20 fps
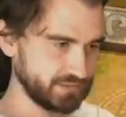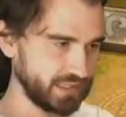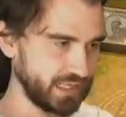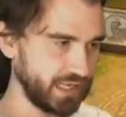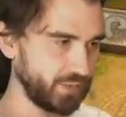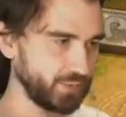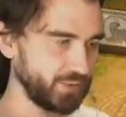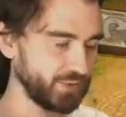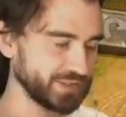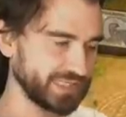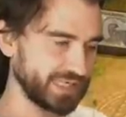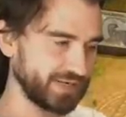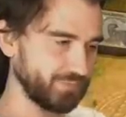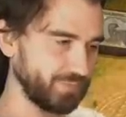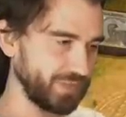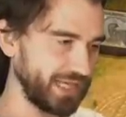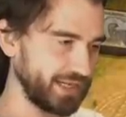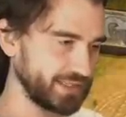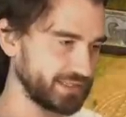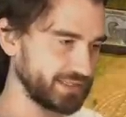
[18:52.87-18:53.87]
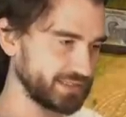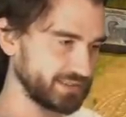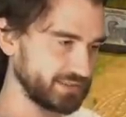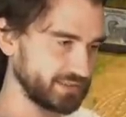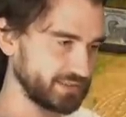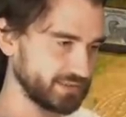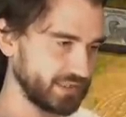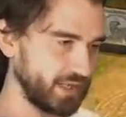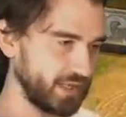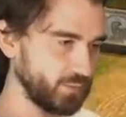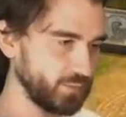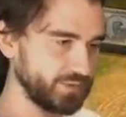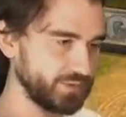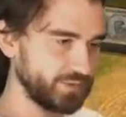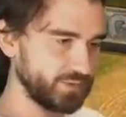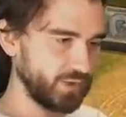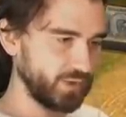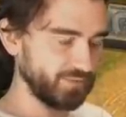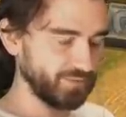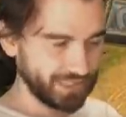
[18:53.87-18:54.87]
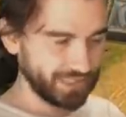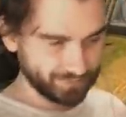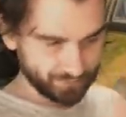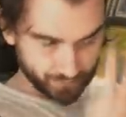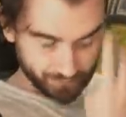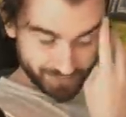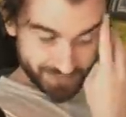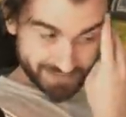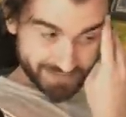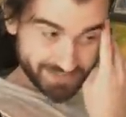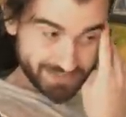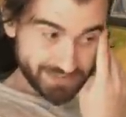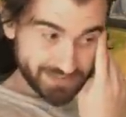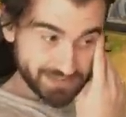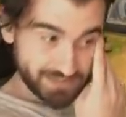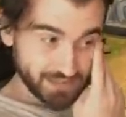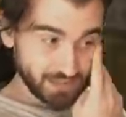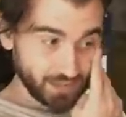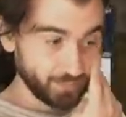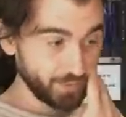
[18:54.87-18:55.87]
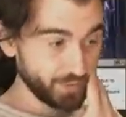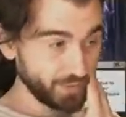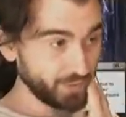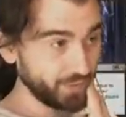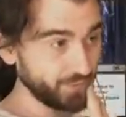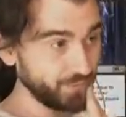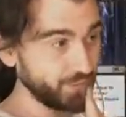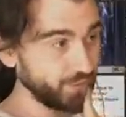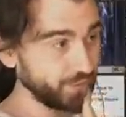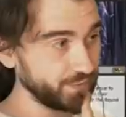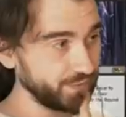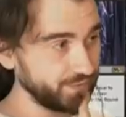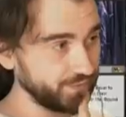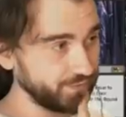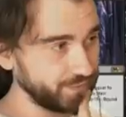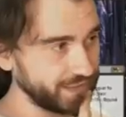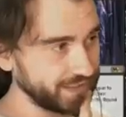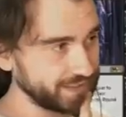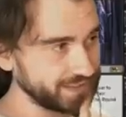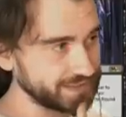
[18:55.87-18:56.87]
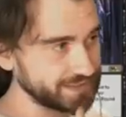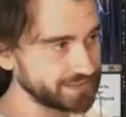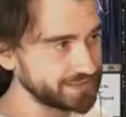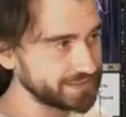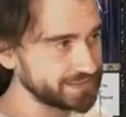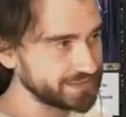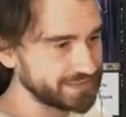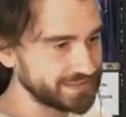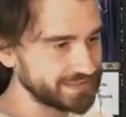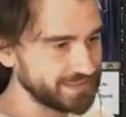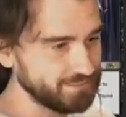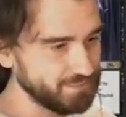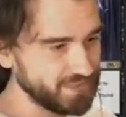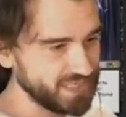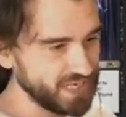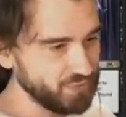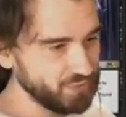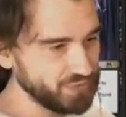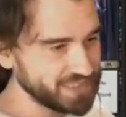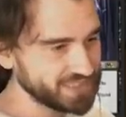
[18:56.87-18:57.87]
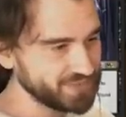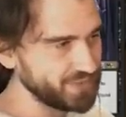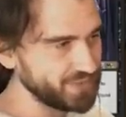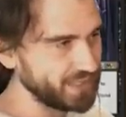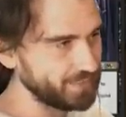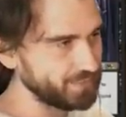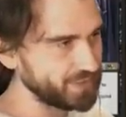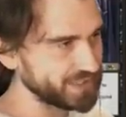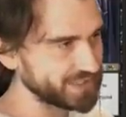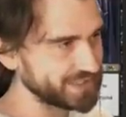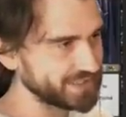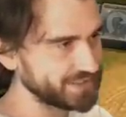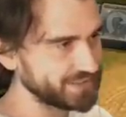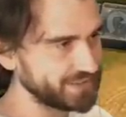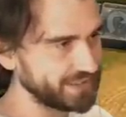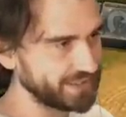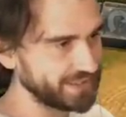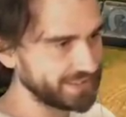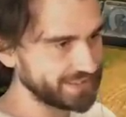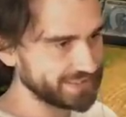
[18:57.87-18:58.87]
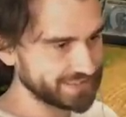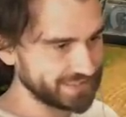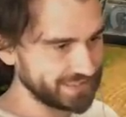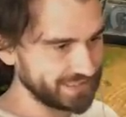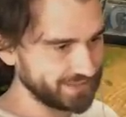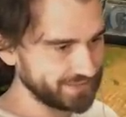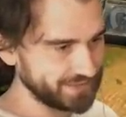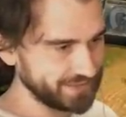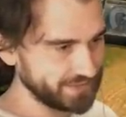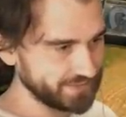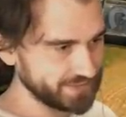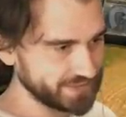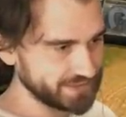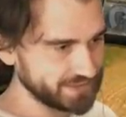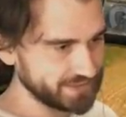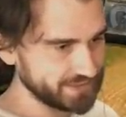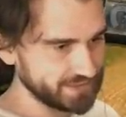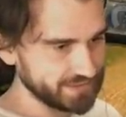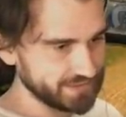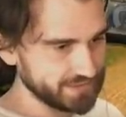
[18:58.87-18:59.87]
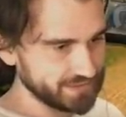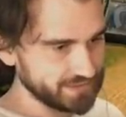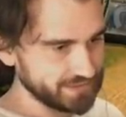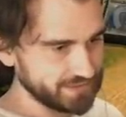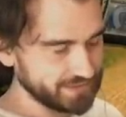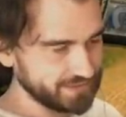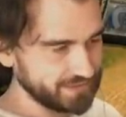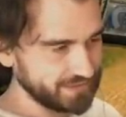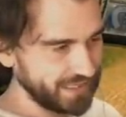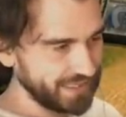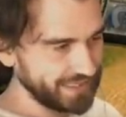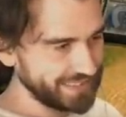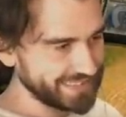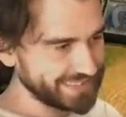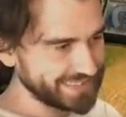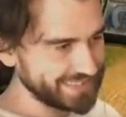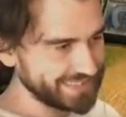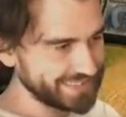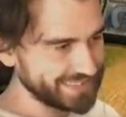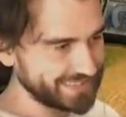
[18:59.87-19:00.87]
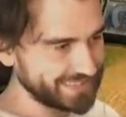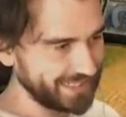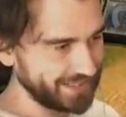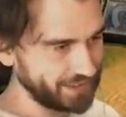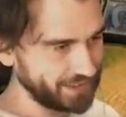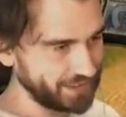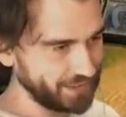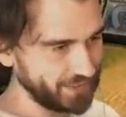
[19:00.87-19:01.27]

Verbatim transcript: Ah, we don't have black. Ah, we do have black on this. Oh, but not, not, not black. Peer into the abyss. Okay, that's kind of dangerous. I guess this is kind of